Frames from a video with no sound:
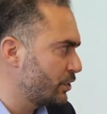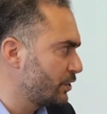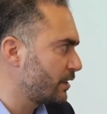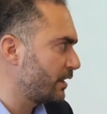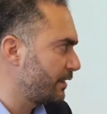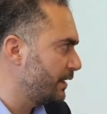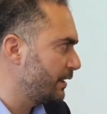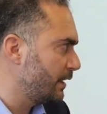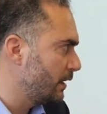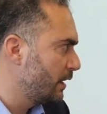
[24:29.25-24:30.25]
general
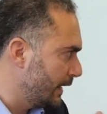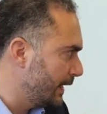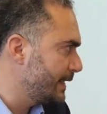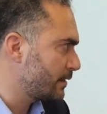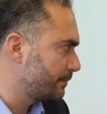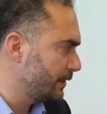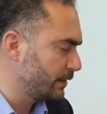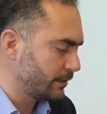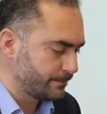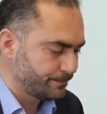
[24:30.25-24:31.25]
theory in his opinion.